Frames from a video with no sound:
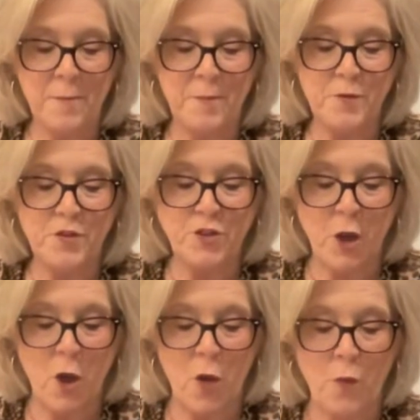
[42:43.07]

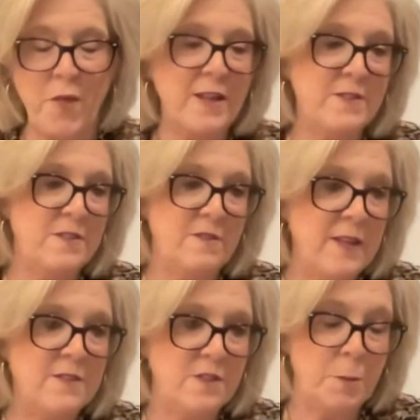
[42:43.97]
So that's
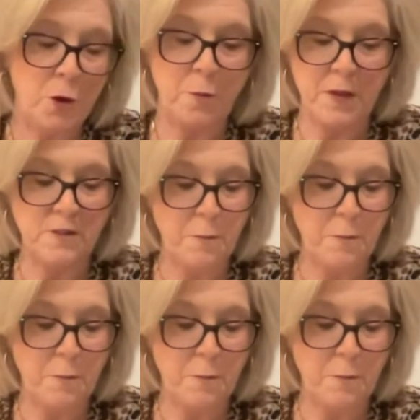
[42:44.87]
the purpose.